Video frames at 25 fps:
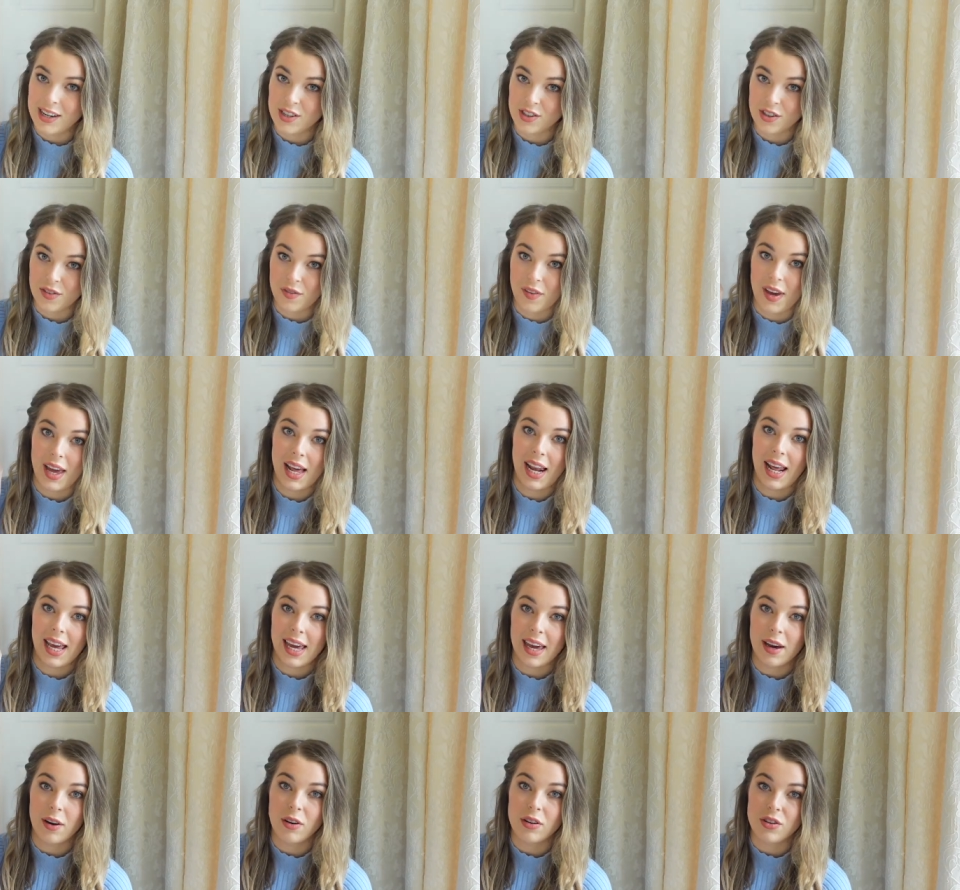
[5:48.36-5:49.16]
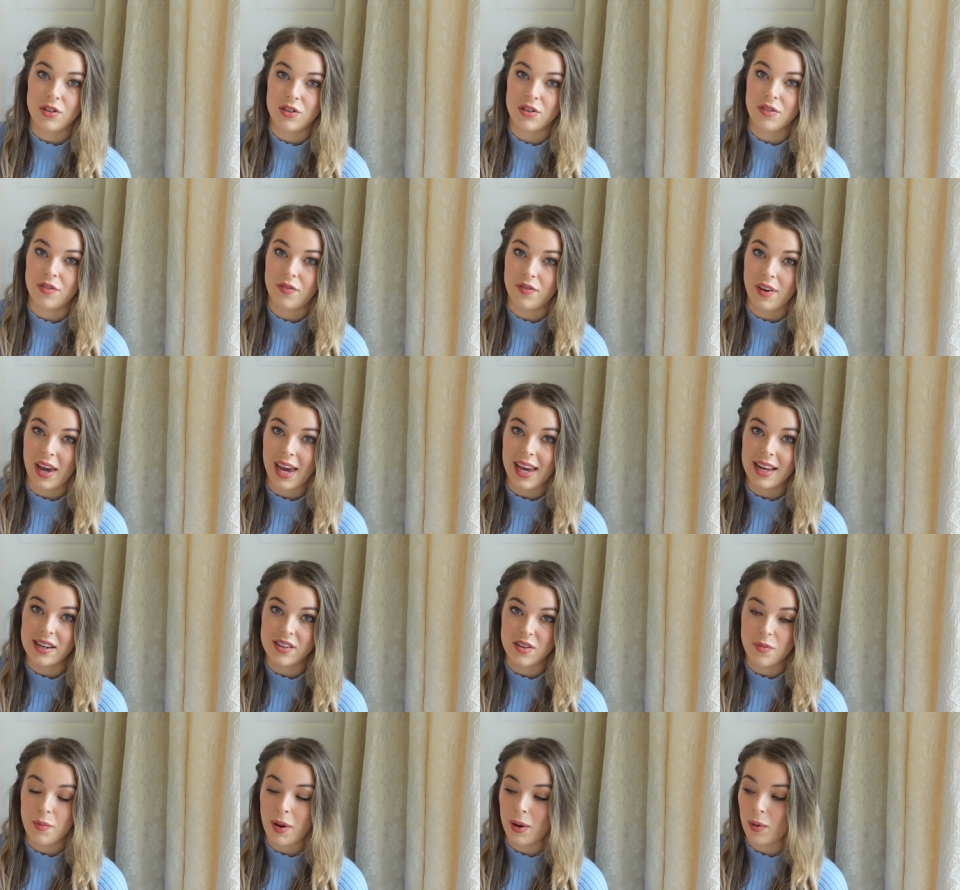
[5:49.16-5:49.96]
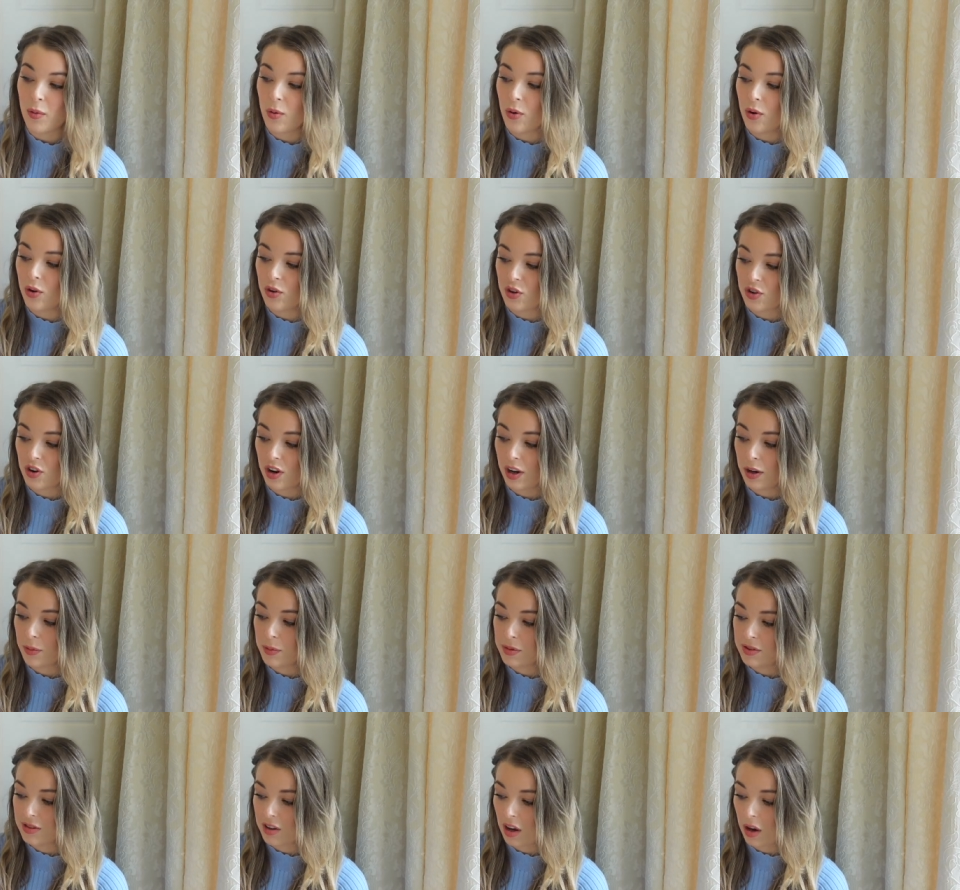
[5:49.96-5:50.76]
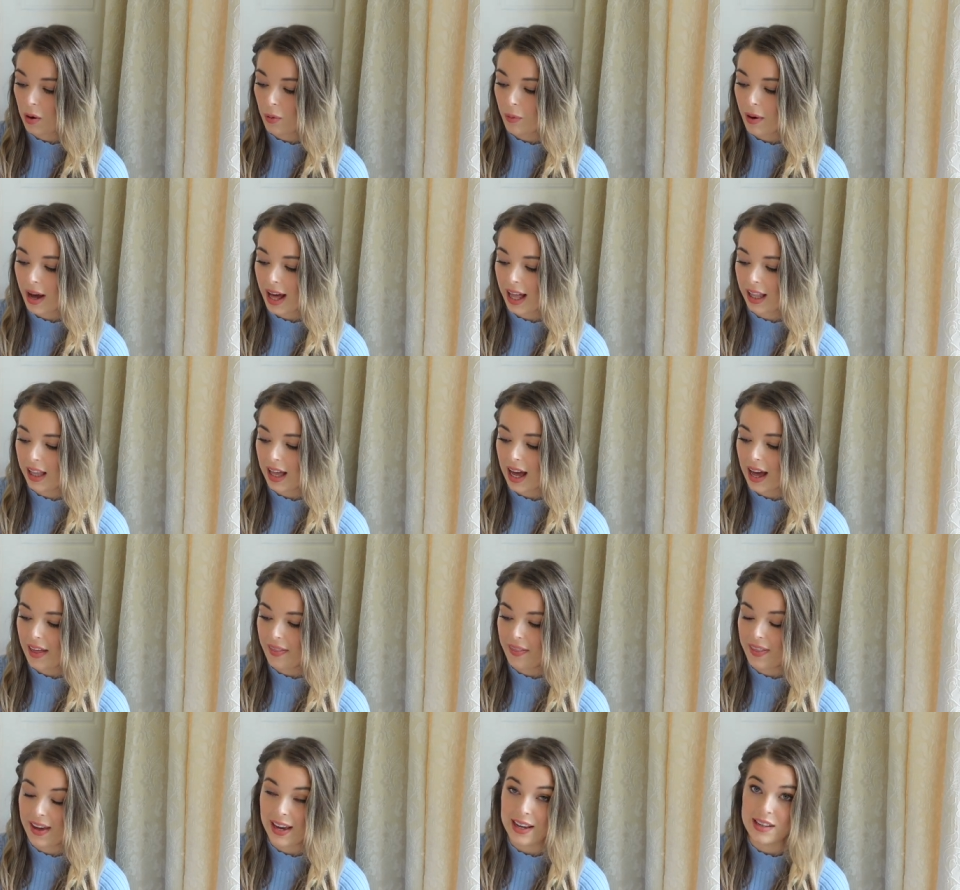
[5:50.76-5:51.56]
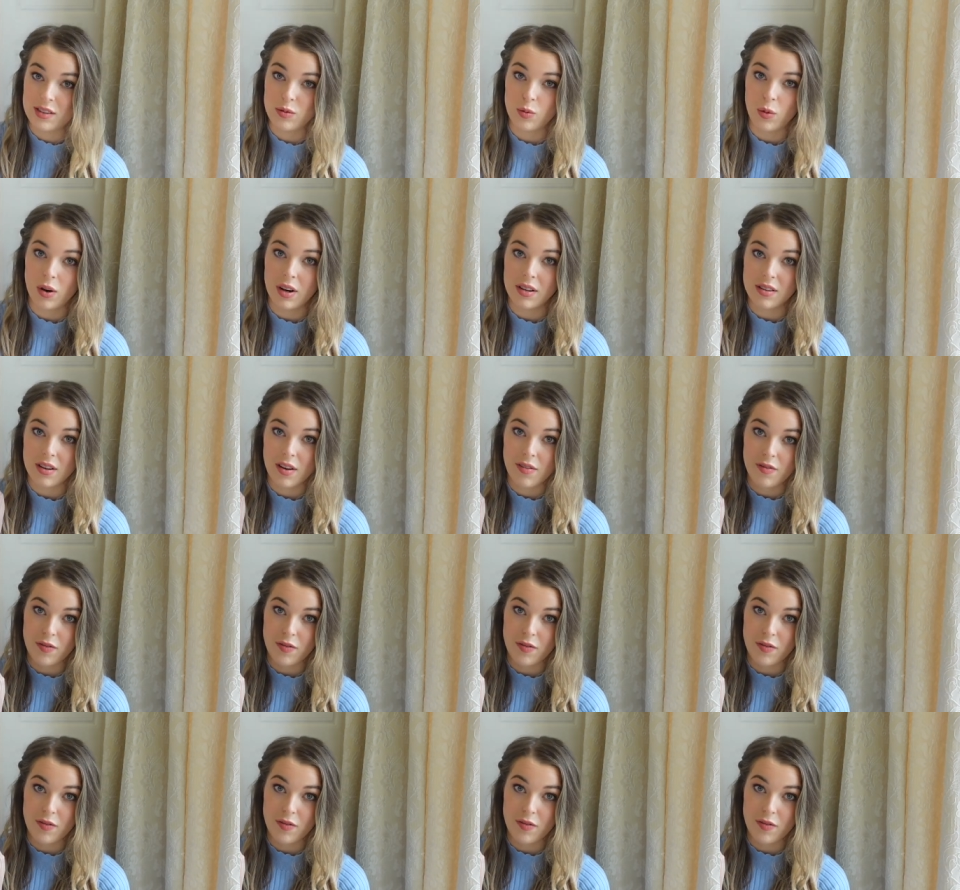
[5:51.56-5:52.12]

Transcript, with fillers: I just feel like it will just fit into my wardrobe so well and this was